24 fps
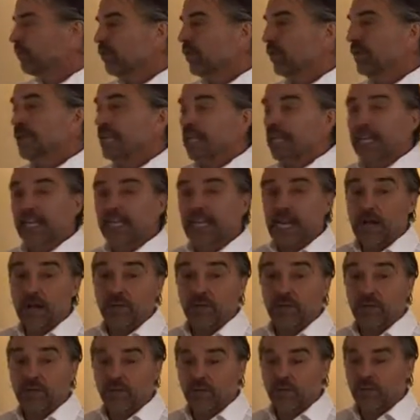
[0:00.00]
Right?
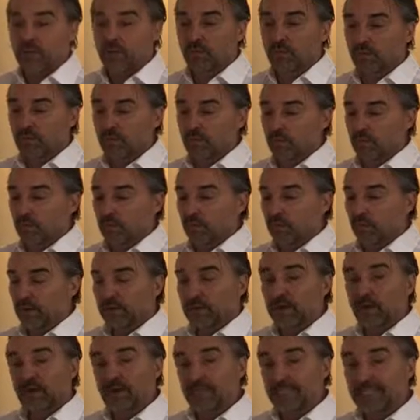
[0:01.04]
Now,
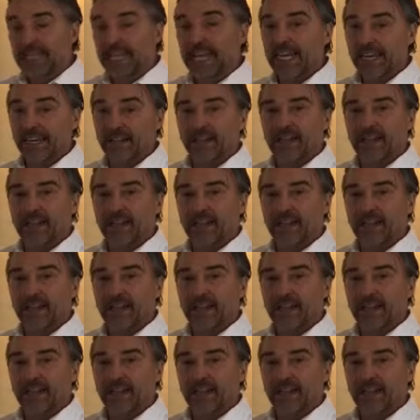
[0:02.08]
we already take